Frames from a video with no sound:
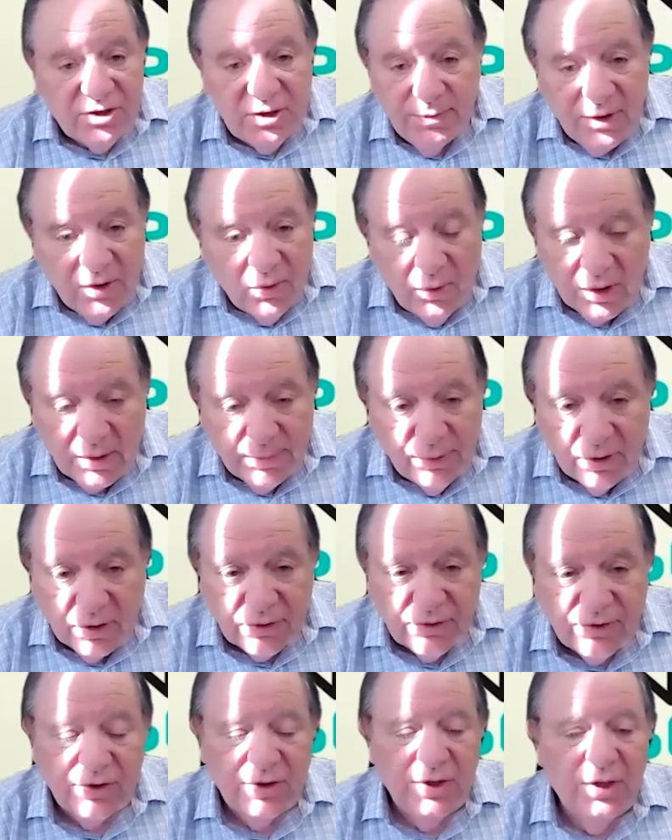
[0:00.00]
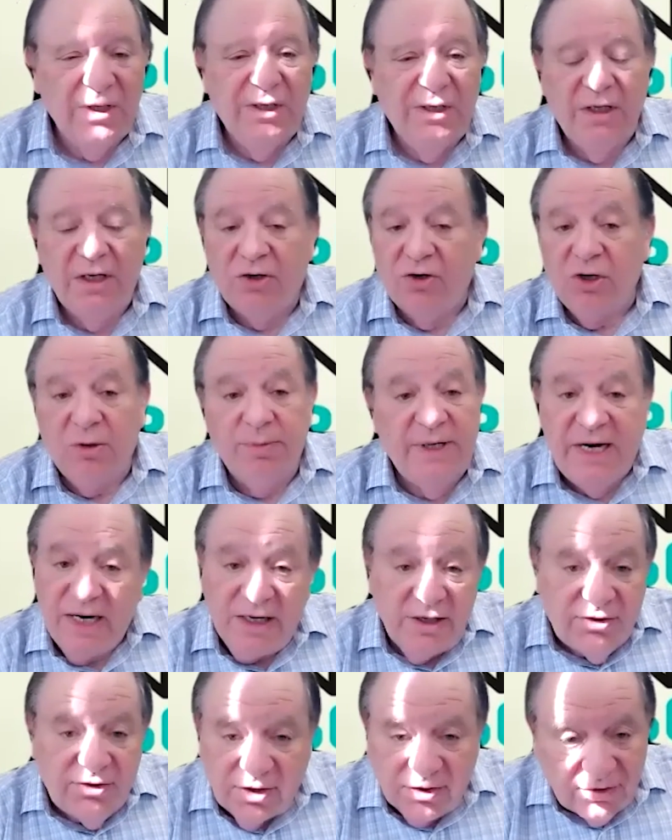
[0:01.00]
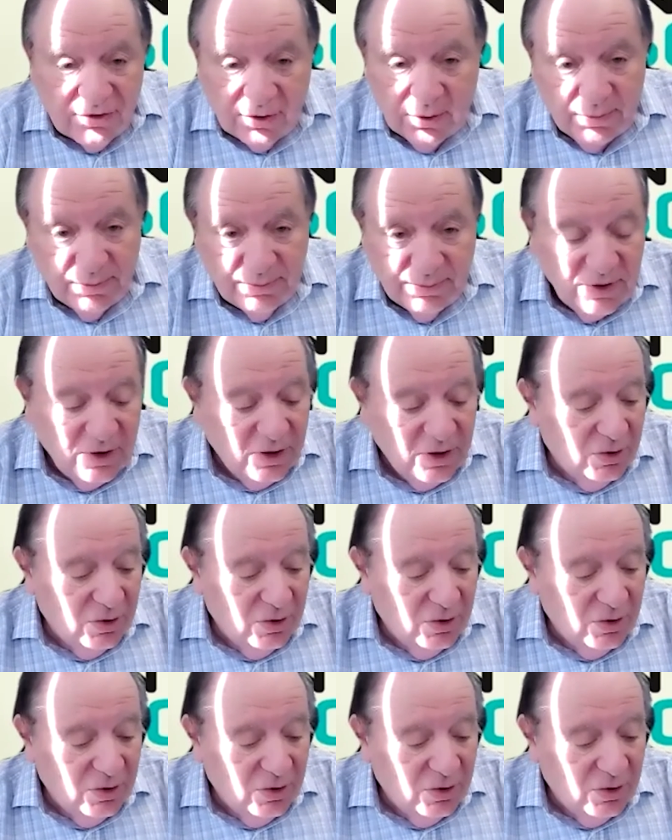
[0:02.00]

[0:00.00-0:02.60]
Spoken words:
to be QuickBooks. It could have been any system.